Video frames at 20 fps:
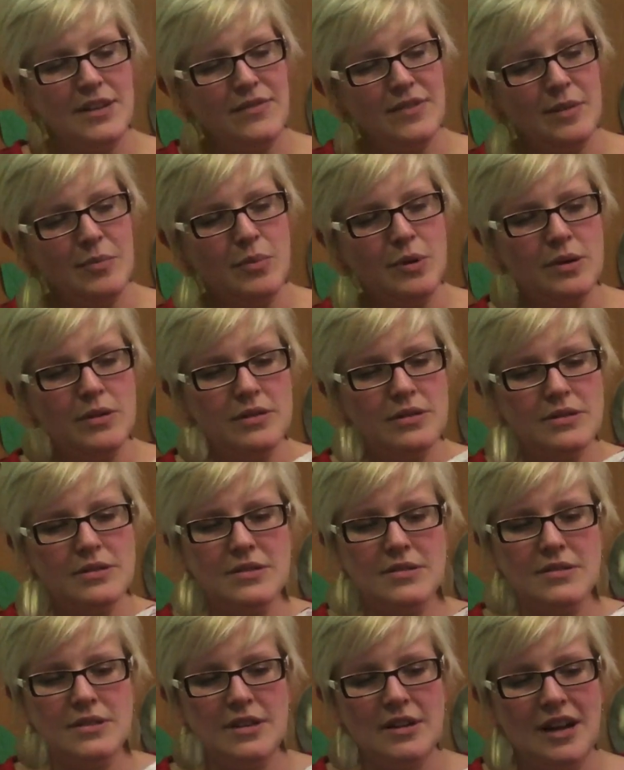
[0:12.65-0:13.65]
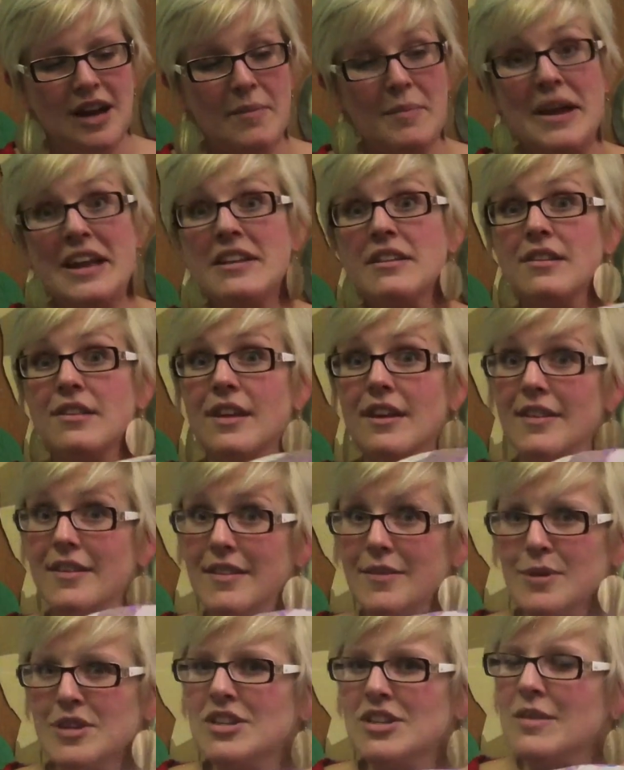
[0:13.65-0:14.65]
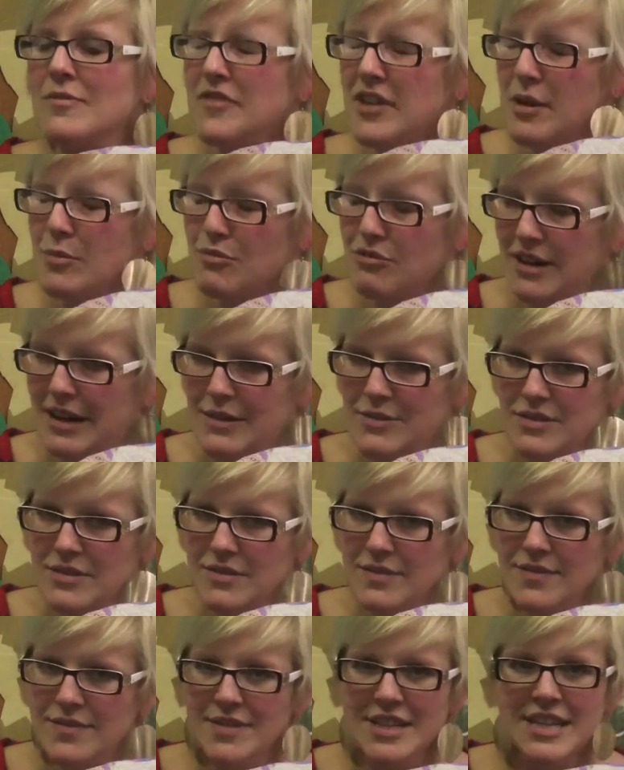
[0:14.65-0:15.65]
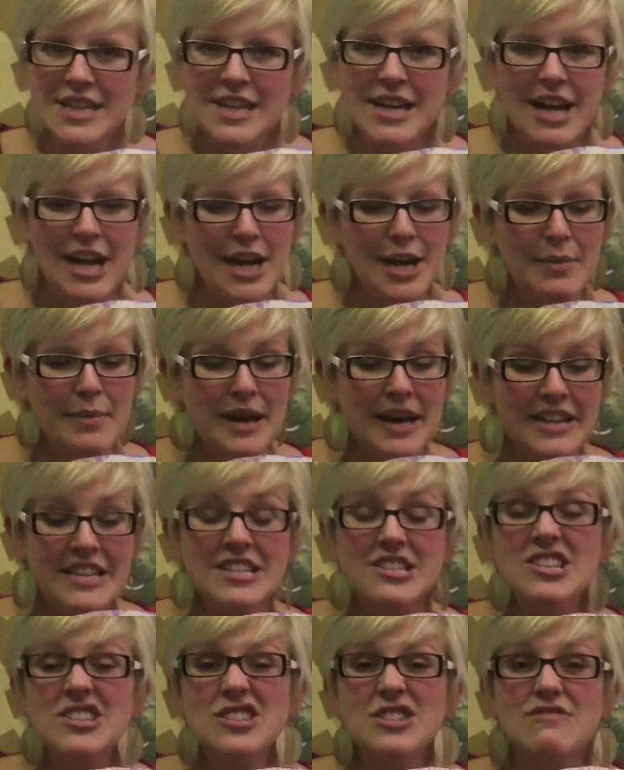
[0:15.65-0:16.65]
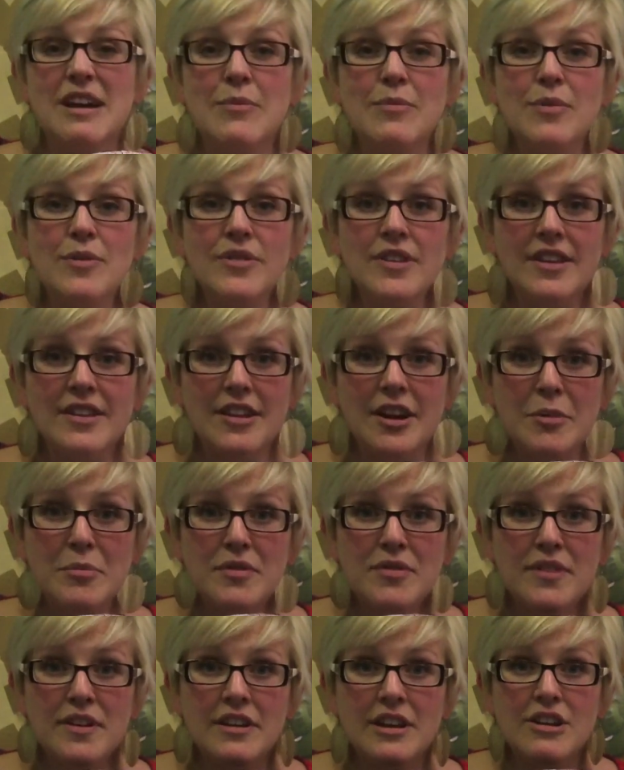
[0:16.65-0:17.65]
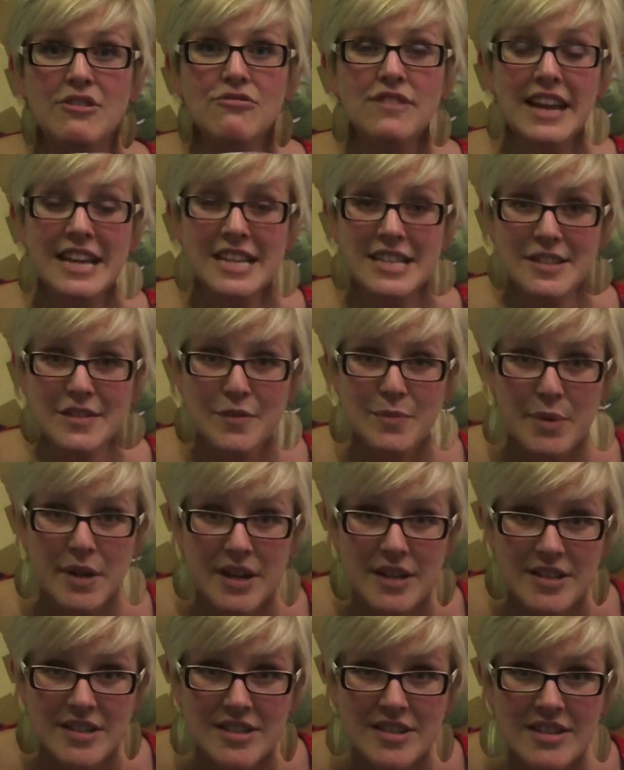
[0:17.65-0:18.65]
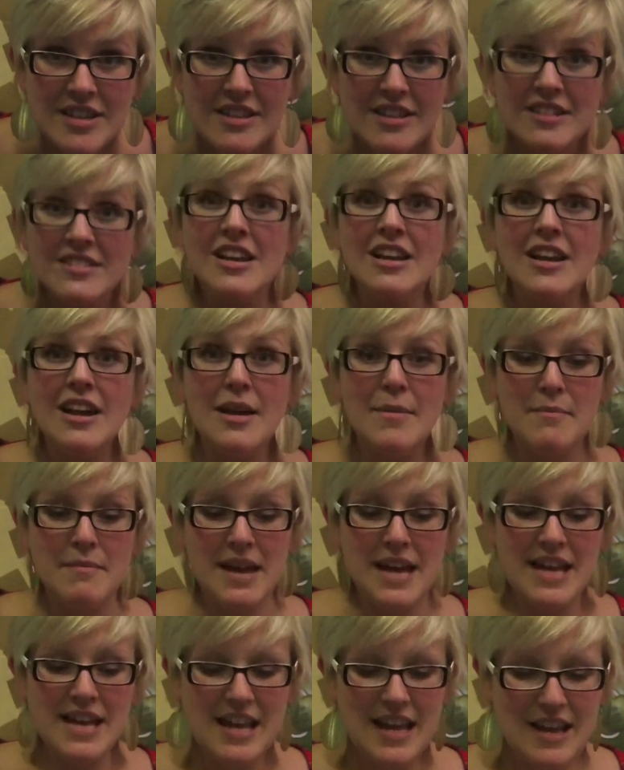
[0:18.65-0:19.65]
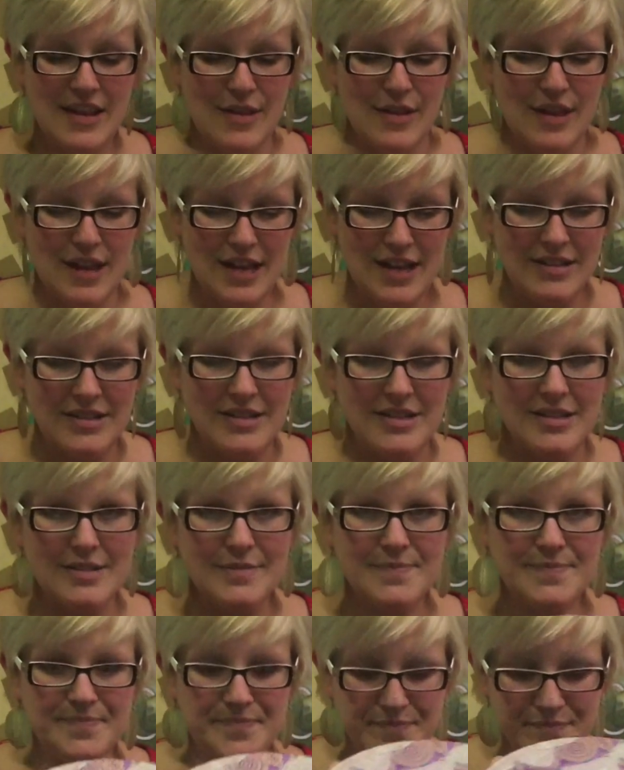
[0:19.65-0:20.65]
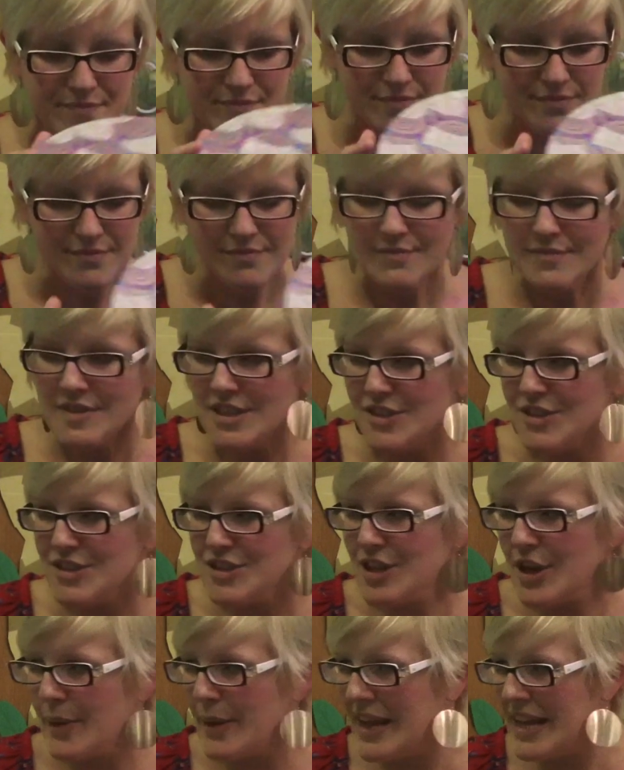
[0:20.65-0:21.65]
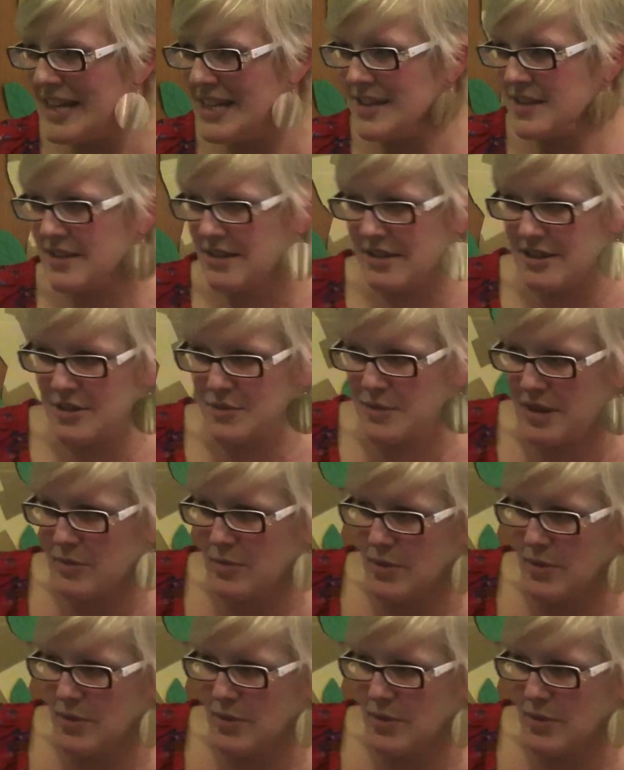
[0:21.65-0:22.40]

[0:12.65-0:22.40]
lovely box. I made this, which I'm very proud of. Um, and this is to represent that I'm a very creative person and that I like making things. So inside my